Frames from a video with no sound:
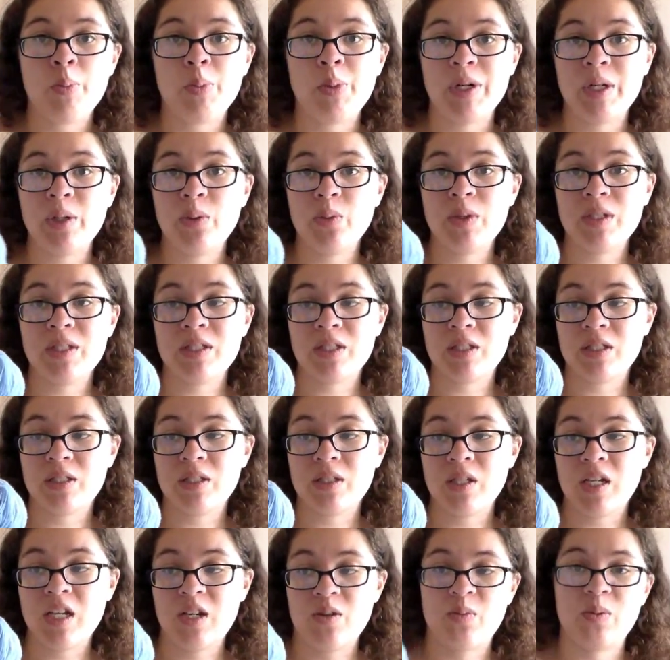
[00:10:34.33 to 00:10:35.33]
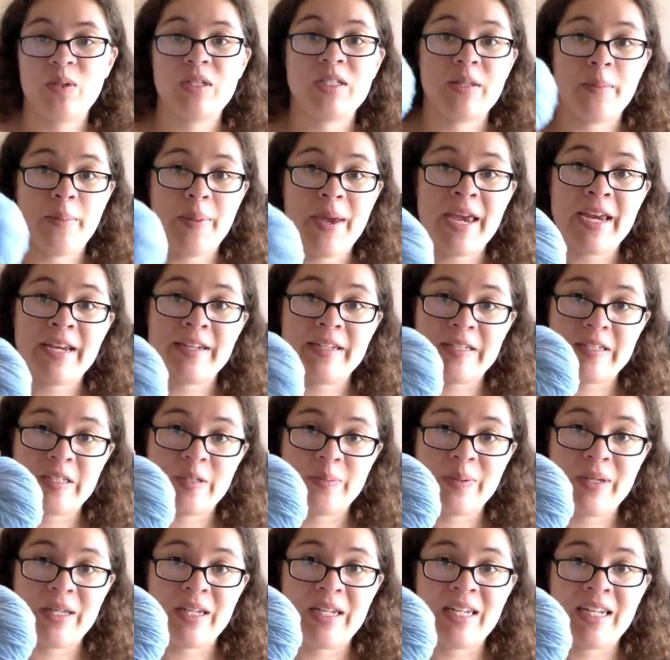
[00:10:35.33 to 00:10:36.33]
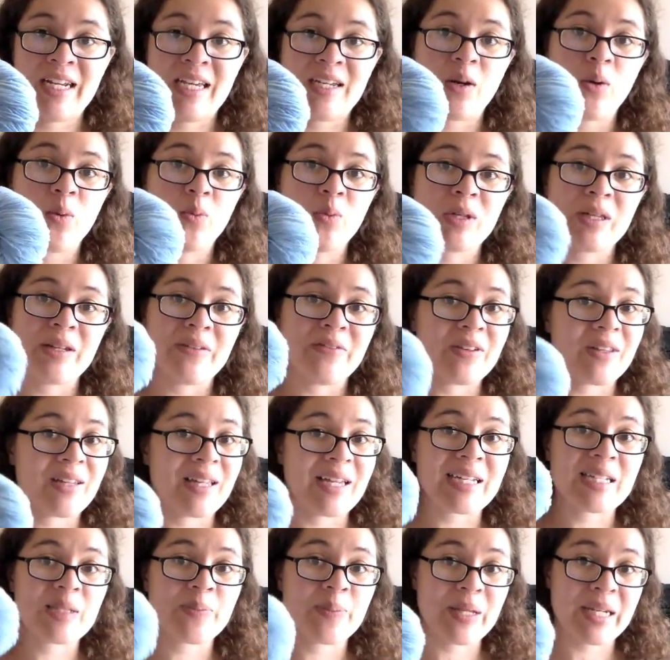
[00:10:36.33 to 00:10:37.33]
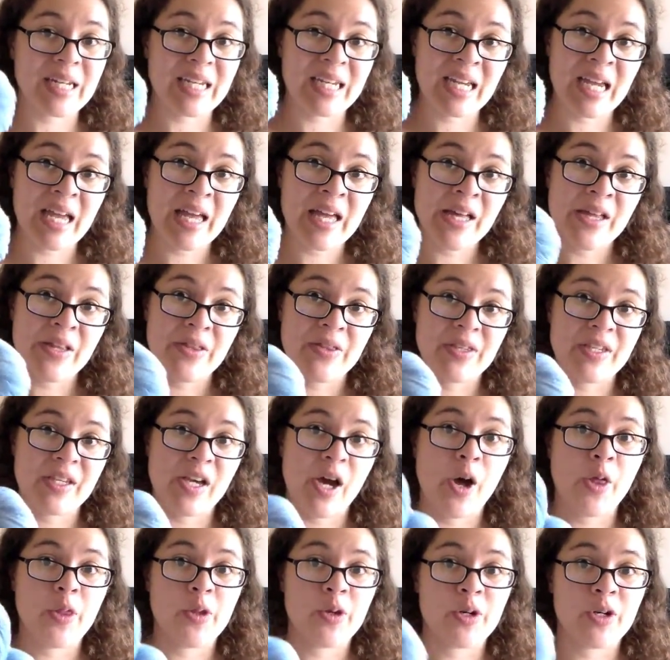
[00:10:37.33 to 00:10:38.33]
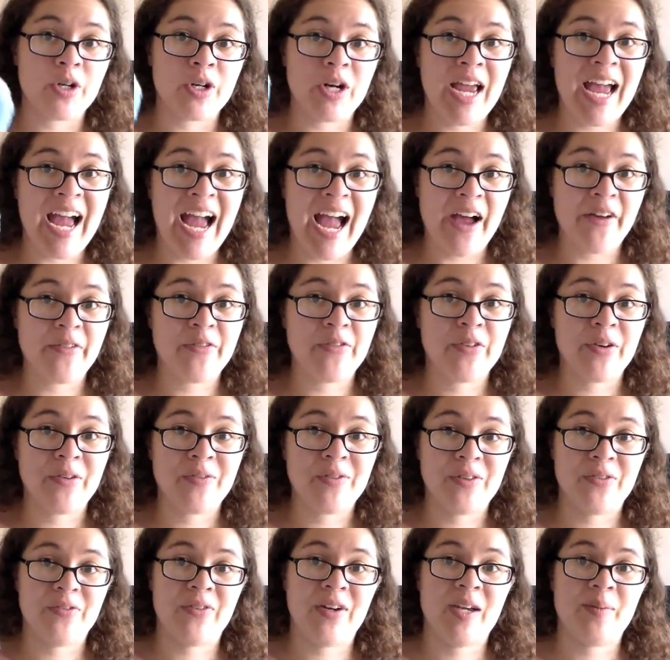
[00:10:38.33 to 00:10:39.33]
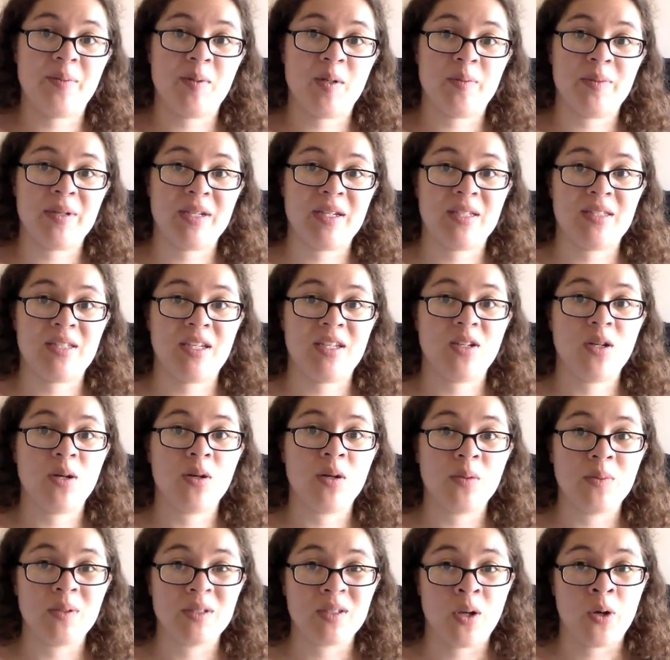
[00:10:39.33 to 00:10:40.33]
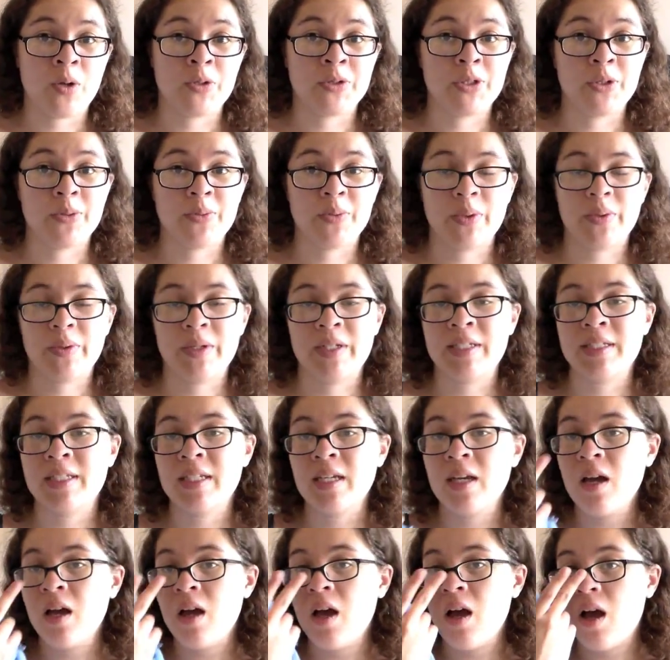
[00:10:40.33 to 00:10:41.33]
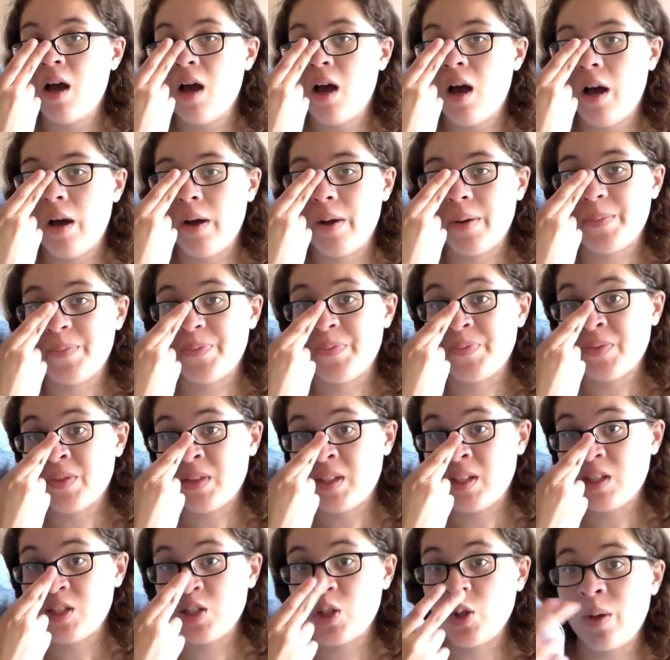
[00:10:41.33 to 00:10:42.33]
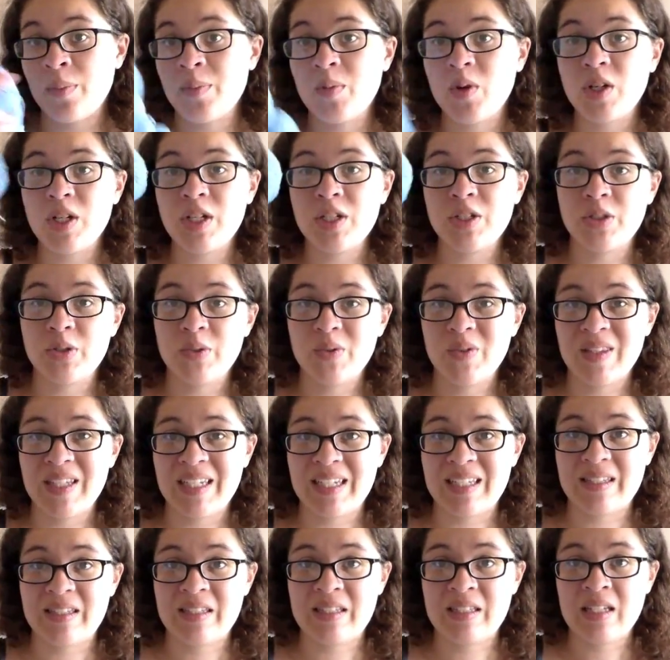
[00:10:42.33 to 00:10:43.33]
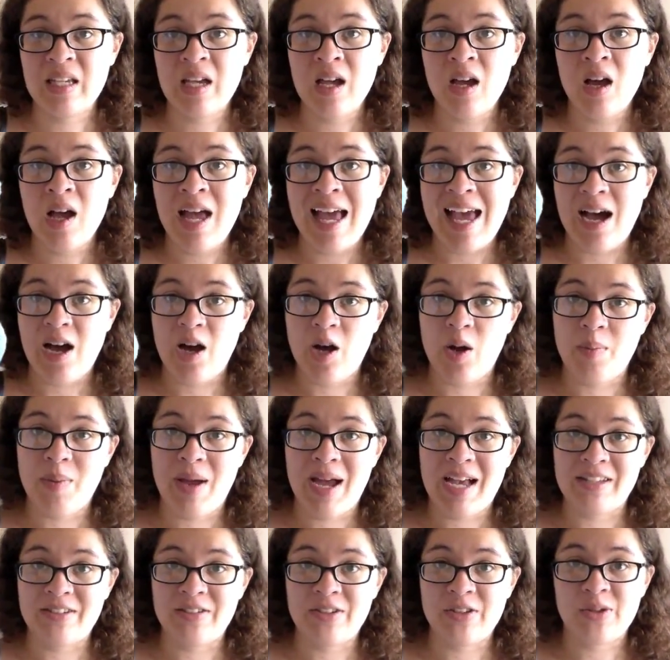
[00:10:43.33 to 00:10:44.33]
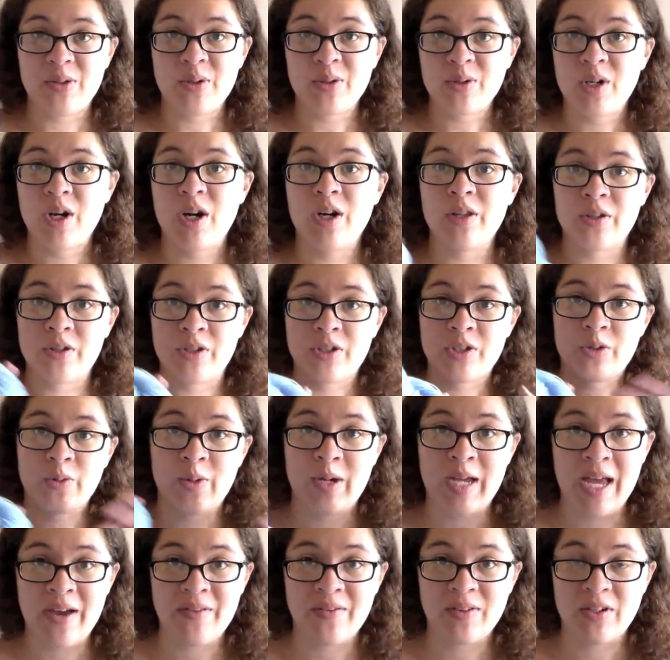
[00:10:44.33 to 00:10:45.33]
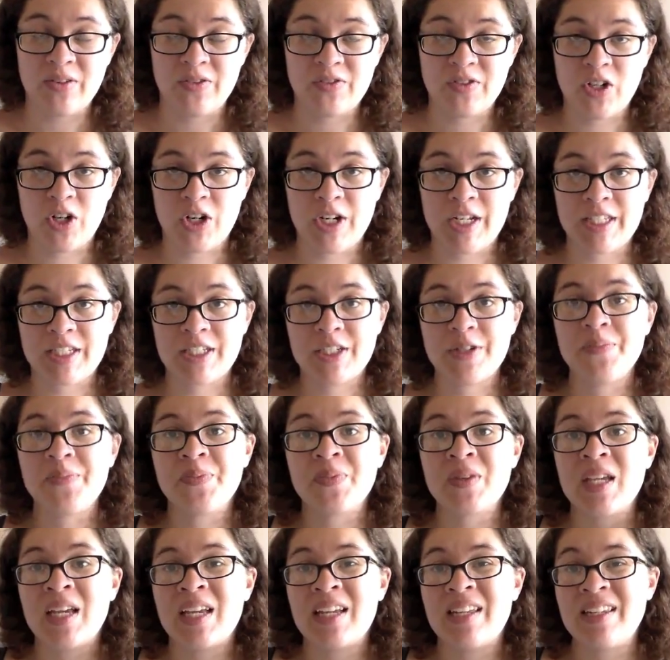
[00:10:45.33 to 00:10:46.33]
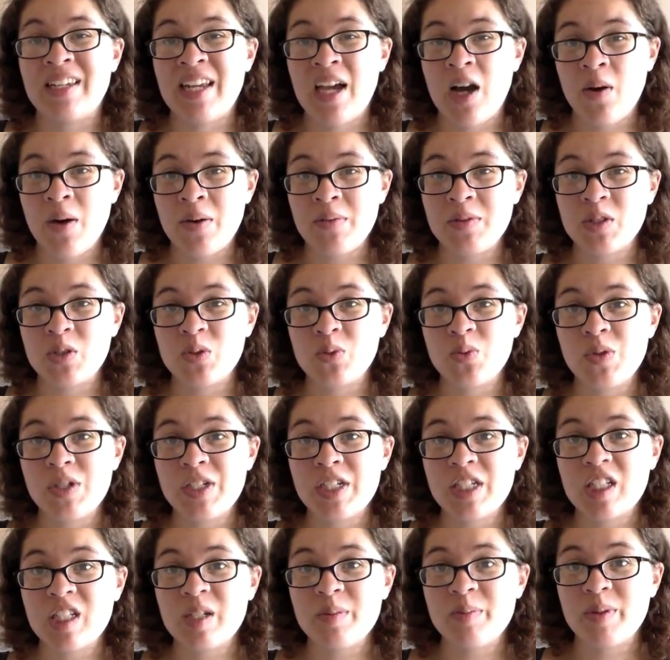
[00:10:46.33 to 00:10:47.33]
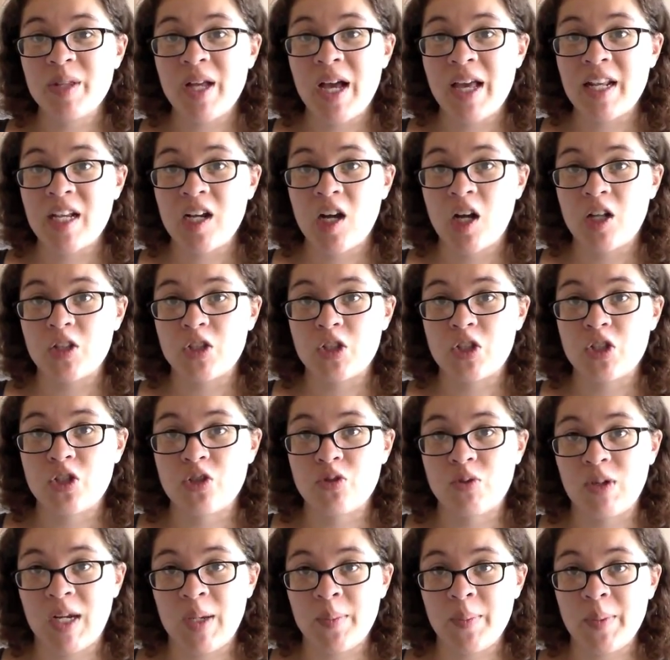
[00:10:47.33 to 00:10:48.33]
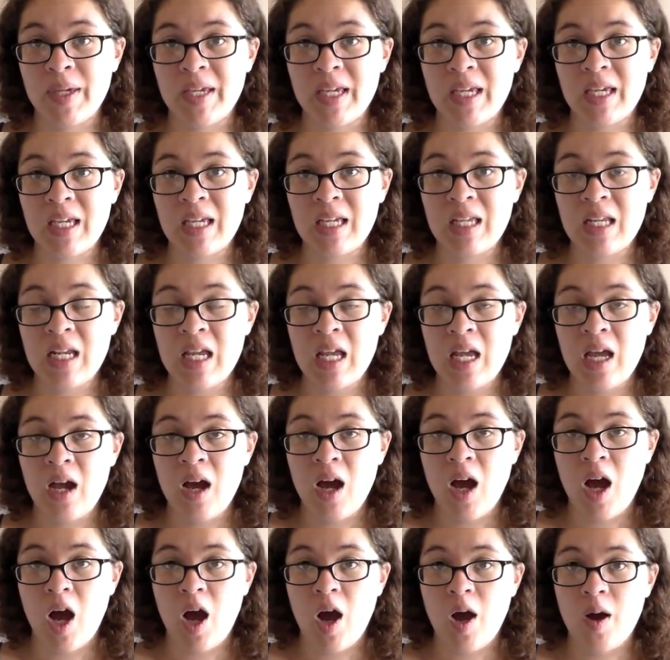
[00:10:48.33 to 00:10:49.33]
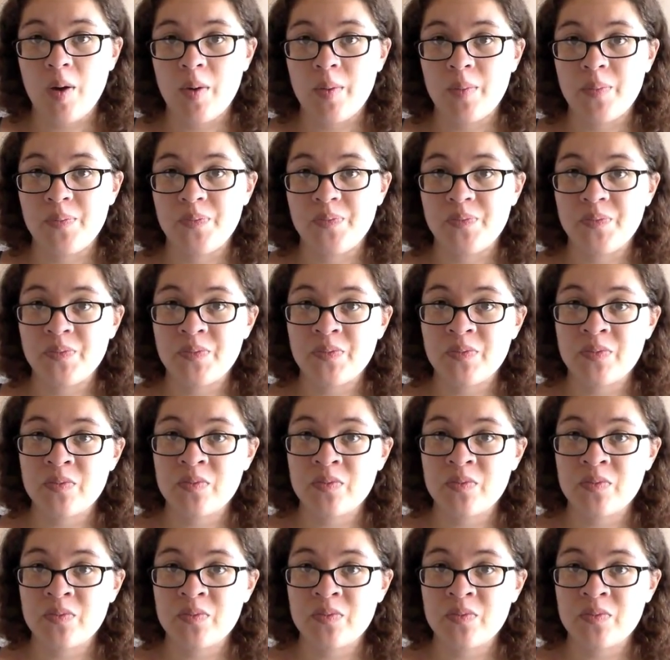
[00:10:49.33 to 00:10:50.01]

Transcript: but it was a pain to spin. And I don't really feel like spinning the other half of the fiber because I know it was also ruined. So I'm gonna do this as the third color so I have enough yardage. Now I was originally planning on striping it, and